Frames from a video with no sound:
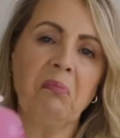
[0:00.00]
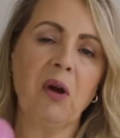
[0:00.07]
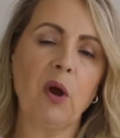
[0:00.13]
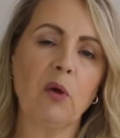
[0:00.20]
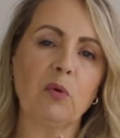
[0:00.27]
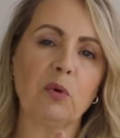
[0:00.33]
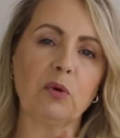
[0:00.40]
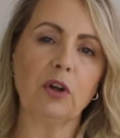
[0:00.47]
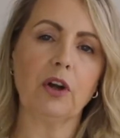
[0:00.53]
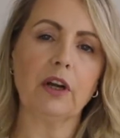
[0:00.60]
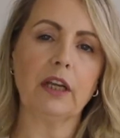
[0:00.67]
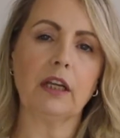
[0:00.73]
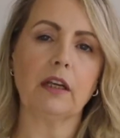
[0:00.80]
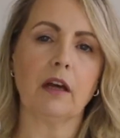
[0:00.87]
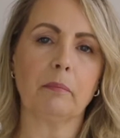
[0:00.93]
I will not
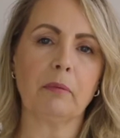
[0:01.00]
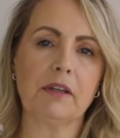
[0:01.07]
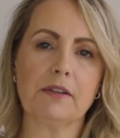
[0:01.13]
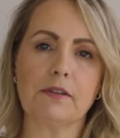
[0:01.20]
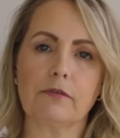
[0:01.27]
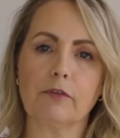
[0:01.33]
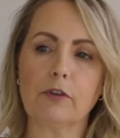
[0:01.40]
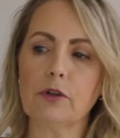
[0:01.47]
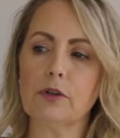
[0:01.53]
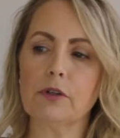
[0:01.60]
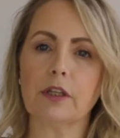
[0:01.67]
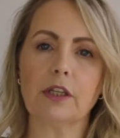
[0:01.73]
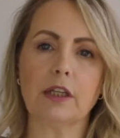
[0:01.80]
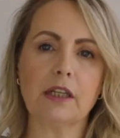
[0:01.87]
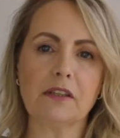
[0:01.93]
eat a piece of fruit
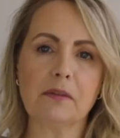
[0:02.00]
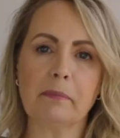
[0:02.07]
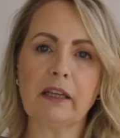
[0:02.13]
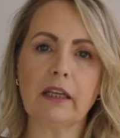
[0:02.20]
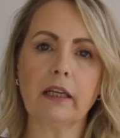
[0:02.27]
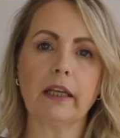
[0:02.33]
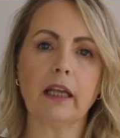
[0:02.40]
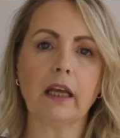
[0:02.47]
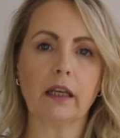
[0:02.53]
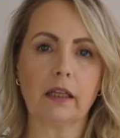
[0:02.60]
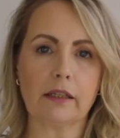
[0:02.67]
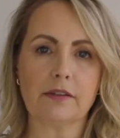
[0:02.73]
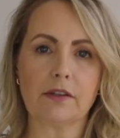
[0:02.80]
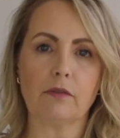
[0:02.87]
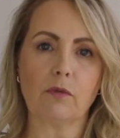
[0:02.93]
that needs peeling
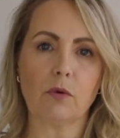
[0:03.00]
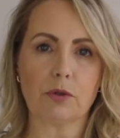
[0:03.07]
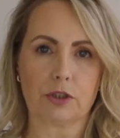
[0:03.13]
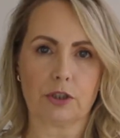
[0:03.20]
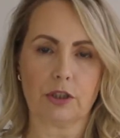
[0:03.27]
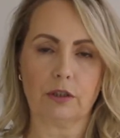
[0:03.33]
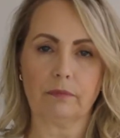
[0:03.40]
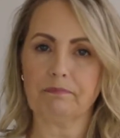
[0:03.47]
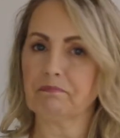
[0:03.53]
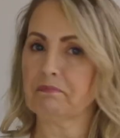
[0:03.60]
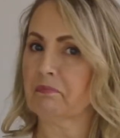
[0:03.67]
unless I've washed it.